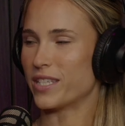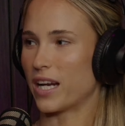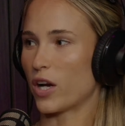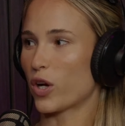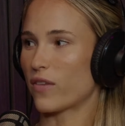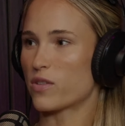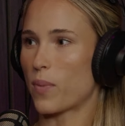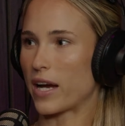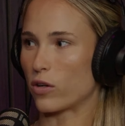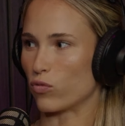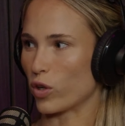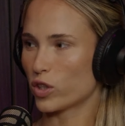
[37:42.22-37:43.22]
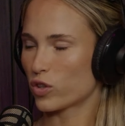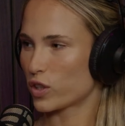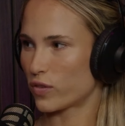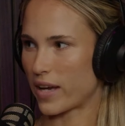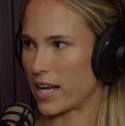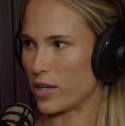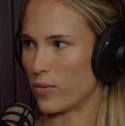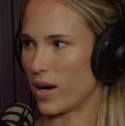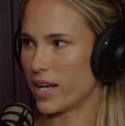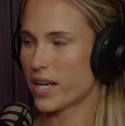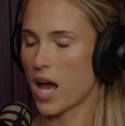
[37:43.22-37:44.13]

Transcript: dinner. I don't have to buy groceries for anyone.